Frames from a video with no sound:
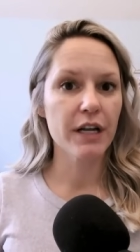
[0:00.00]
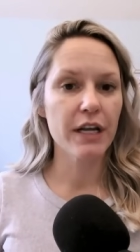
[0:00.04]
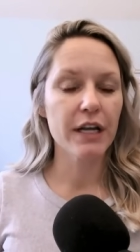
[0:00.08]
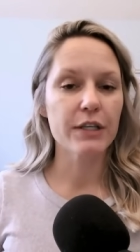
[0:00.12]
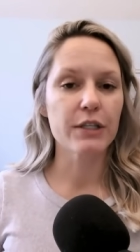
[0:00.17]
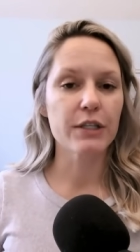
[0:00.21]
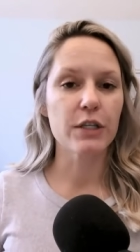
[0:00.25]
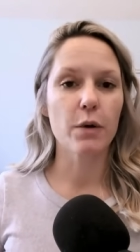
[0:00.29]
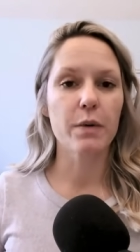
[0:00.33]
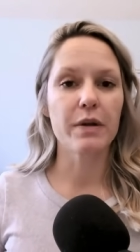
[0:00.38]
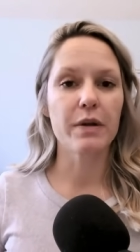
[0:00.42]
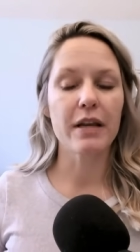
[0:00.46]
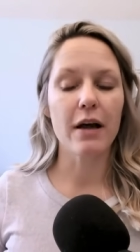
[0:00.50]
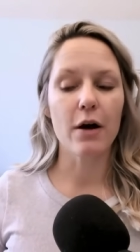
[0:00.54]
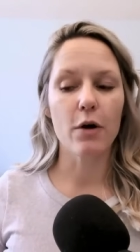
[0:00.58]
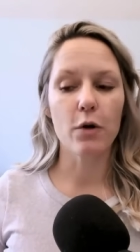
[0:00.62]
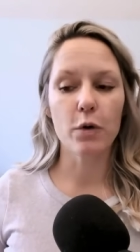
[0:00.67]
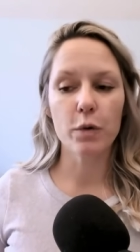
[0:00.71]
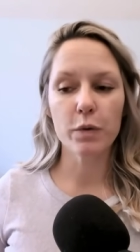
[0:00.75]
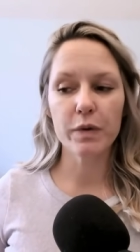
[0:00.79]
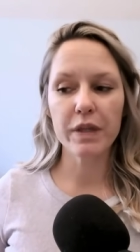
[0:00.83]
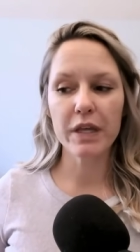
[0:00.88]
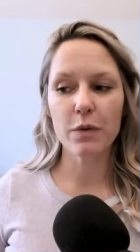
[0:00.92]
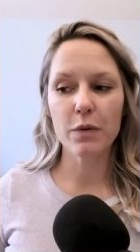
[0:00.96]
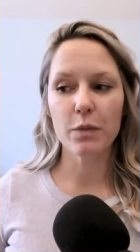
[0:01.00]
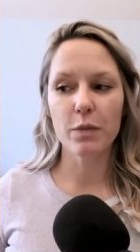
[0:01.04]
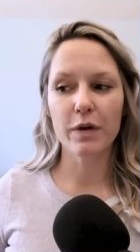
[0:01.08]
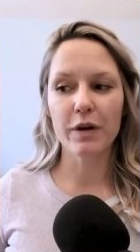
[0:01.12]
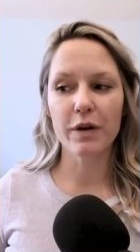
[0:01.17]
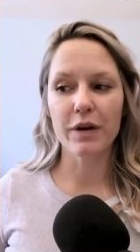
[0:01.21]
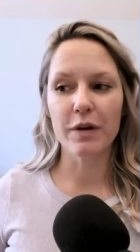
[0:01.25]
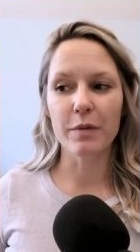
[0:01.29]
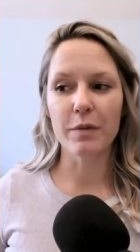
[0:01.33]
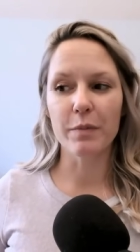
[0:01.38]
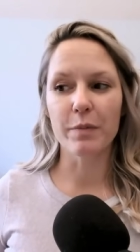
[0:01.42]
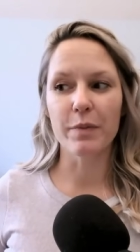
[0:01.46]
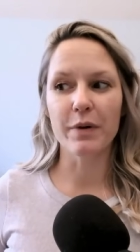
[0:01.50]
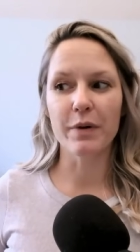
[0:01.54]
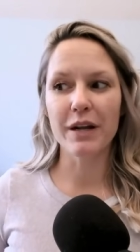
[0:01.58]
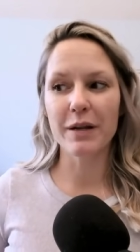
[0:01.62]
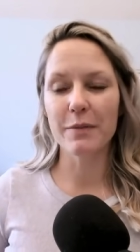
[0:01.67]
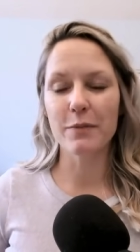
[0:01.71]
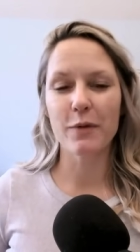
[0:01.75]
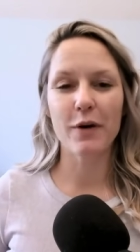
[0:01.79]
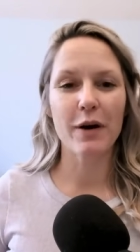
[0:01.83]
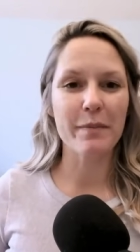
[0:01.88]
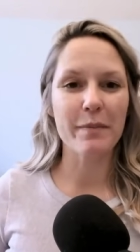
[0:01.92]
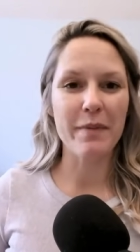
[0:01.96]
So it not only would bring
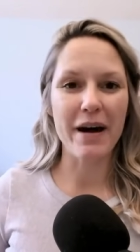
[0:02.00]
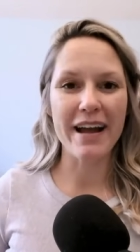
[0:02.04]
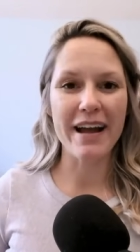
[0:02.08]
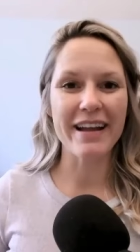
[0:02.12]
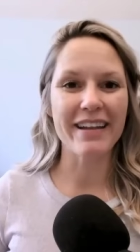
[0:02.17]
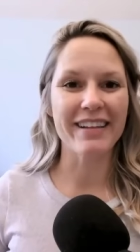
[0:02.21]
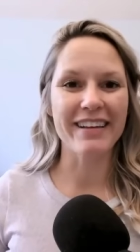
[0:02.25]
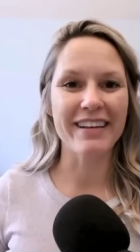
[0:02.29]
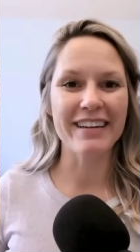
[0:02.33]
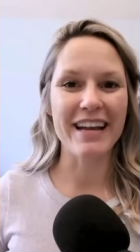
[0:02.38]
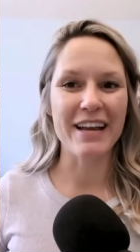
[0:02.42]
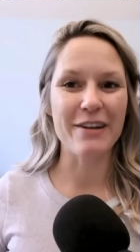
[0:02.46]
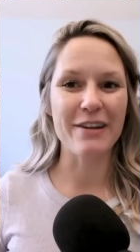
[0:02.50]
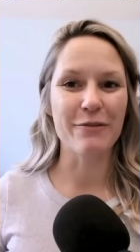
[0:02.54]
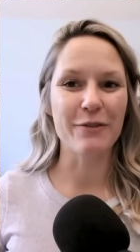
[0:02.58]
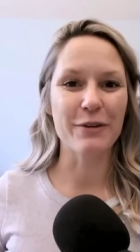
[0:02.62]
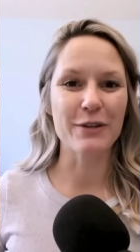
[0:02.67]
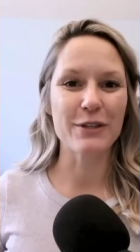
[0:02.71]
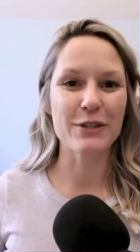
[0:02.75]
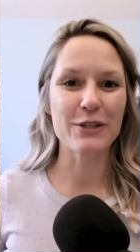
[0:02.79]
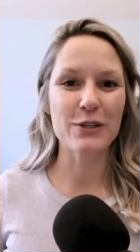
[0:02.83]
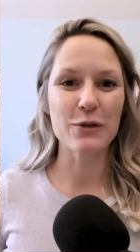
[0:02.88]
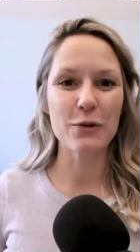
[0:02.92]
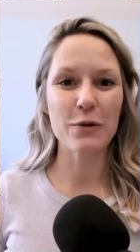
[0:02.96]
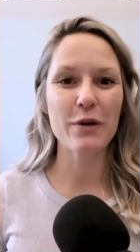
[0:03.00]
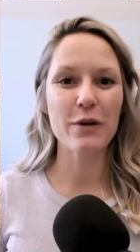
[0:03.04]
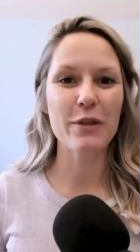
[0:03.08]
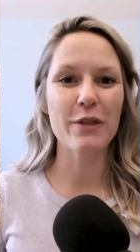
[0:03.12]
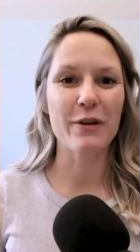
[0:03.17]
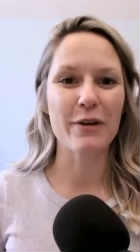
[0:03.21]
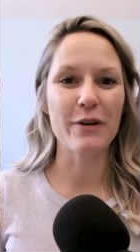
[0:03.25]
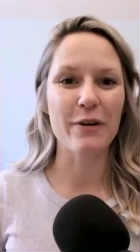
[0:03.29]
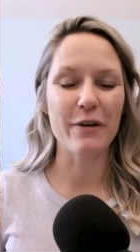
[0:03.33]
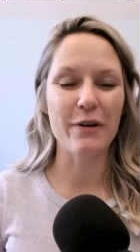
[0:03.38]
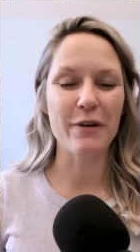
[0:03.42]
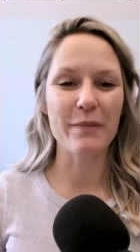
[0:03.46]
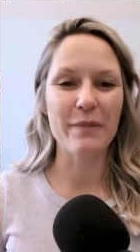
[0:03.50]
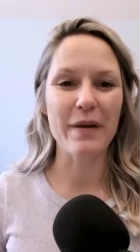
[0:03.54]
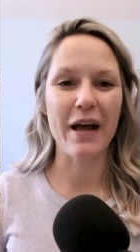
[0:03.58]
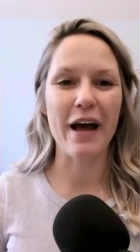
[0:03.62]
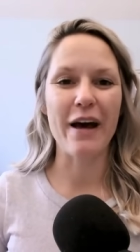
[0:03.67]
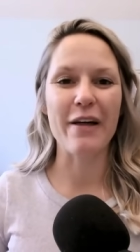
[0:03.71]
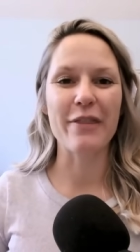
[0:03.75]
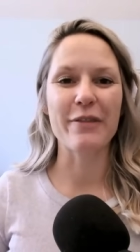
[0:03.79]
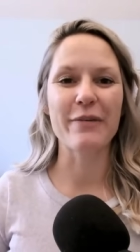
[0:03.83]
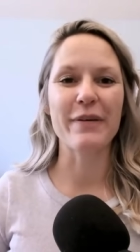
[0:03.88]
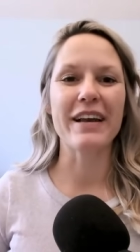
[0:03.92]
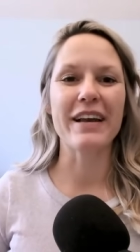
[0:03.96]
more myelin and restore the neural
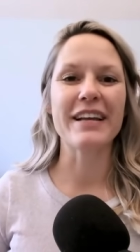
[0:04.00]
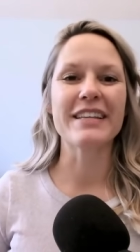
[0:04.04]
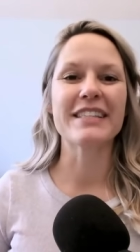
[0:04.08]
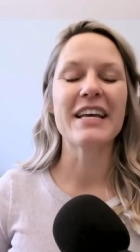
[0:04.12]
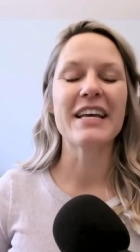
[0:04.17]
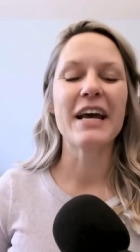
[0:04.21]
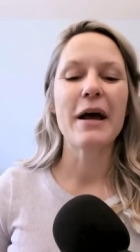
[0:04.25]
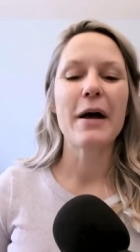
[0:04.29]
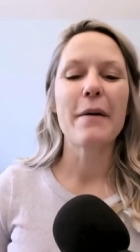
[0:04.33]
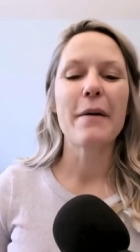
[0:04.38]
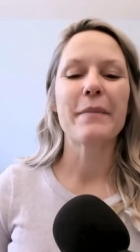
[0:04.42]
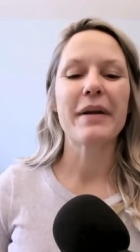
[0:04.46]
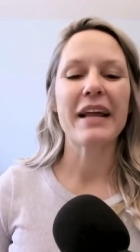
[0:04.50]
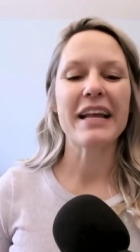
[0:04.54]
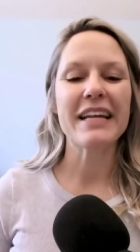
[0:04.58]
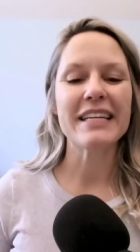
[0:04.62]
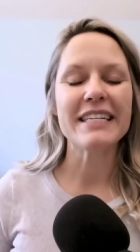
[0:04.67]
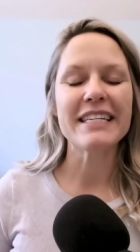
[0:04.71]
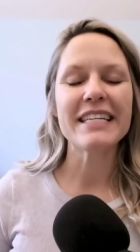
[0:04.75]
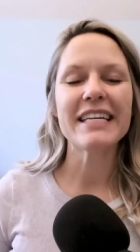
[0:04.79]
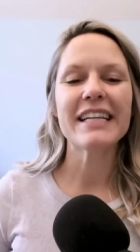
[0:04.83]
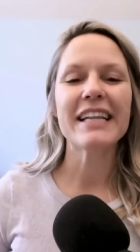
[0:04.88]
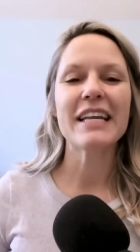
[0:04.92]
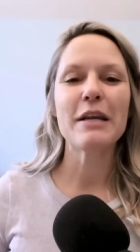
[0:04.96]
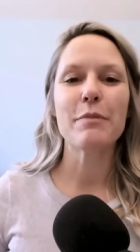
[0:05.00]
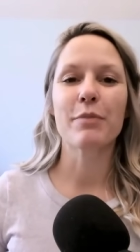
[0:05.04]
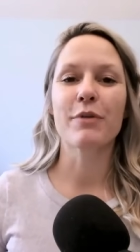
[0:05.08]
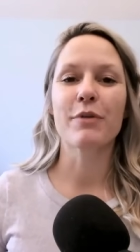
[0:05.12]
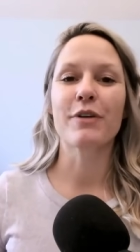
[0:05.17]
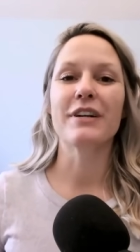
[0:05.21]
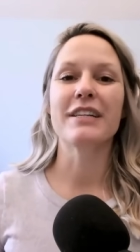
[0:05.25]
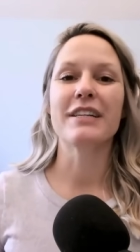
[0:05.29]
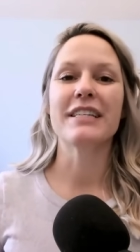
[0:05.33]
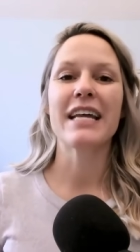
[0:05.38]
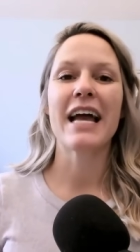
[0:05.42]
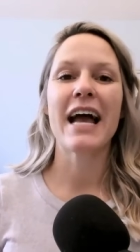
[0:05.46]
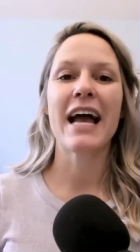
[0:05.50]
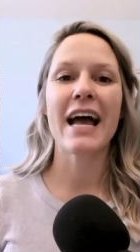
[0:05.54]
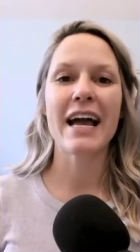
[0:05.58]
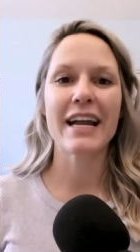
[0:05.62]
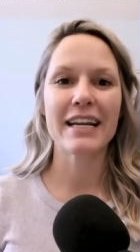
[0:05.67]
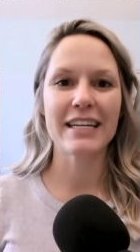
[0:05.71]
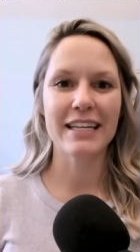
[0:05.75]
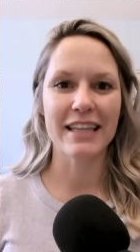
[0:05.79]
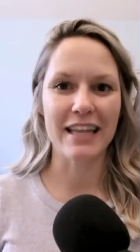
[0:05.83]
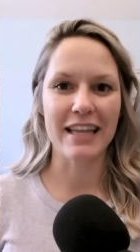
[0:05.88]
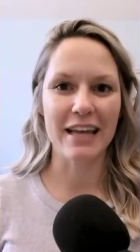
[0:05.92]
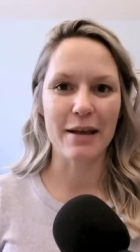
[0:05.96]
pathways, but ideally
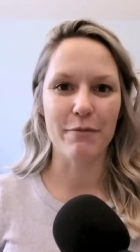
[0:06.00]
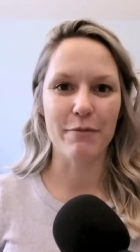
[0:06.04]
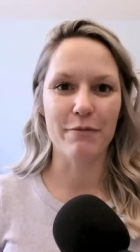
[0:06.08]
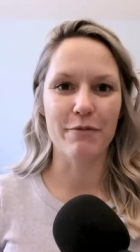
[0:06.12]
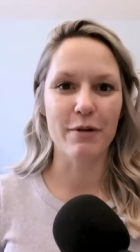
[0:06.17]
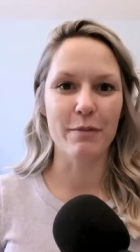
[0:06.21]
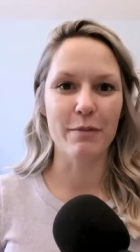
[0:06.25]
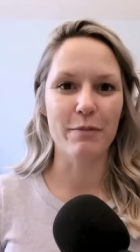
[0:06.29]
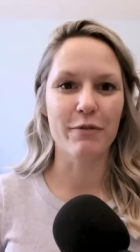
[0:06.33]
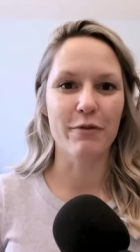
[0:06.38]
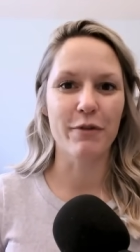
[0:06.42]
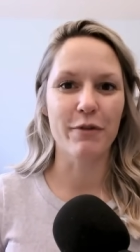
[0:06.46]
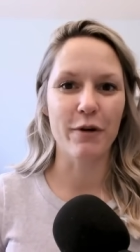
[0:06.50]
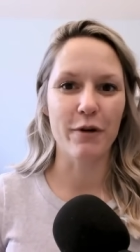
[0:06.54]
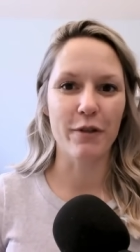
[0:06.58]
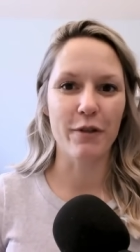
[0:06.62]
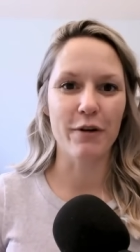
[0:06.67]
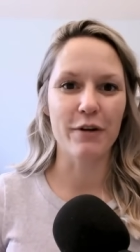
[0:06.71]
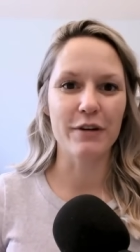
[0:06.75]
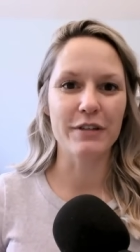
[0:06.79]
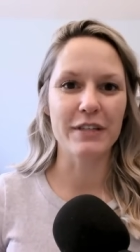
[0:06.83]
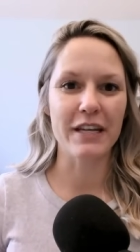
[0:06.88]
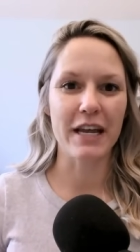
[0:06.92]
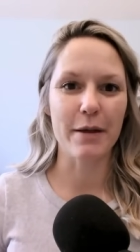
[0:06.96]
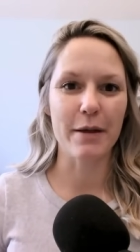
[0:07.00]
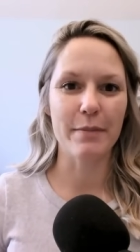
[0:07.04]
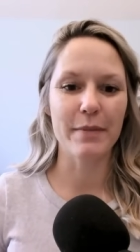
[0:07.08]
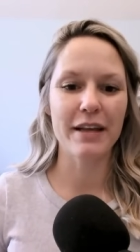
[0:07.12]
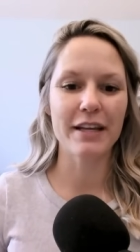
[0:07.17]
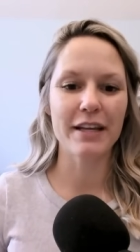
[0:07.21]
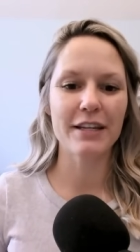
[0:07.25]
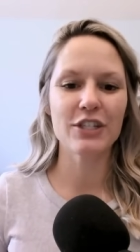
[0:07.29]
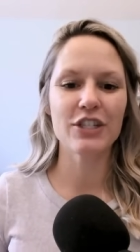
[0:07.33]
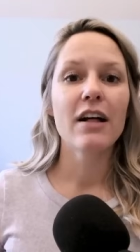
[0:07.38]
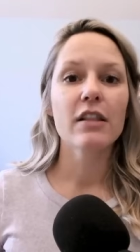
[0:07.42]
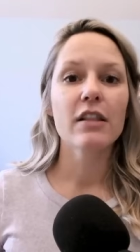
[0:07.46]
protect them from further damage.